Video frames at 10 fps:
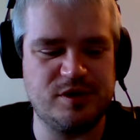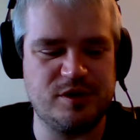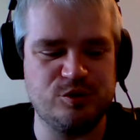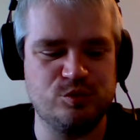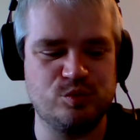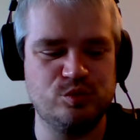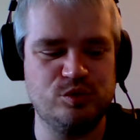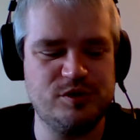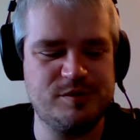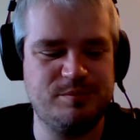the new
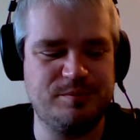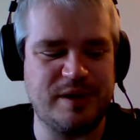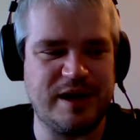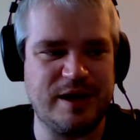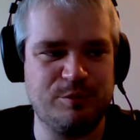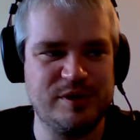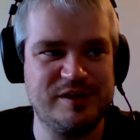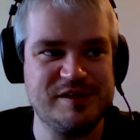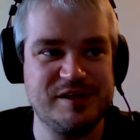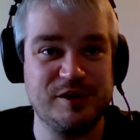rules by
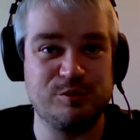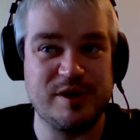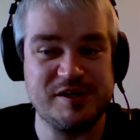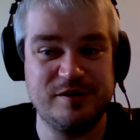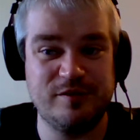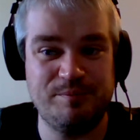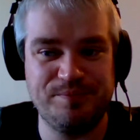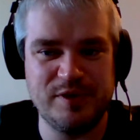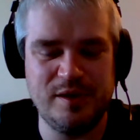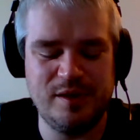releasing the rest of them,